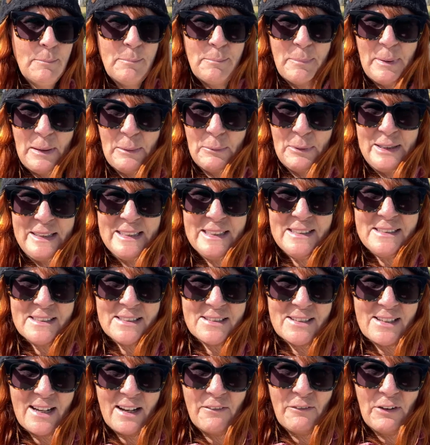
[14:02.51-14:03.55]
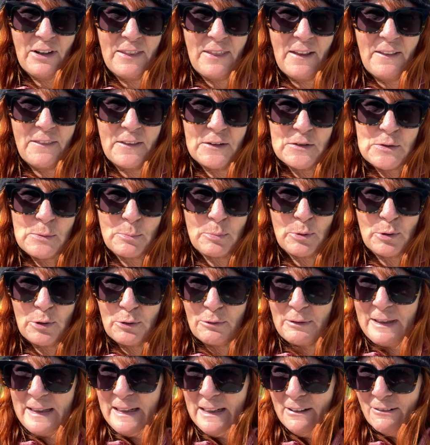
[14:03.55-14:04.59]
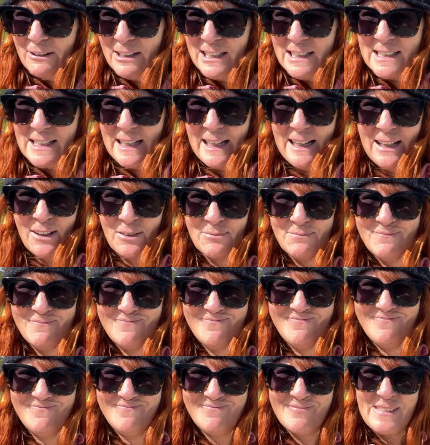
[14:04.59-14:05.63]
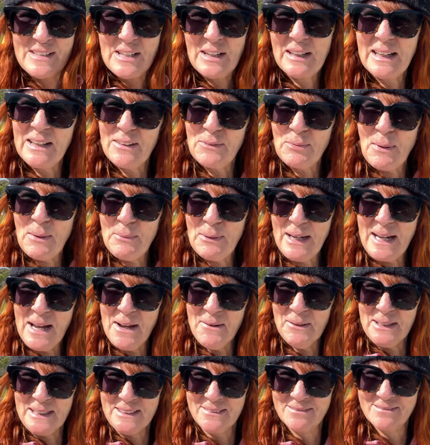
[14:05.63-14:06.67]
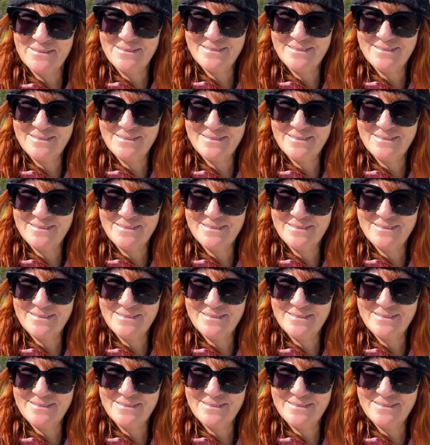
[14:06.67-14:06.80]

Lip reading: But we did discover that there's a brewery here in town. So guess where we're going?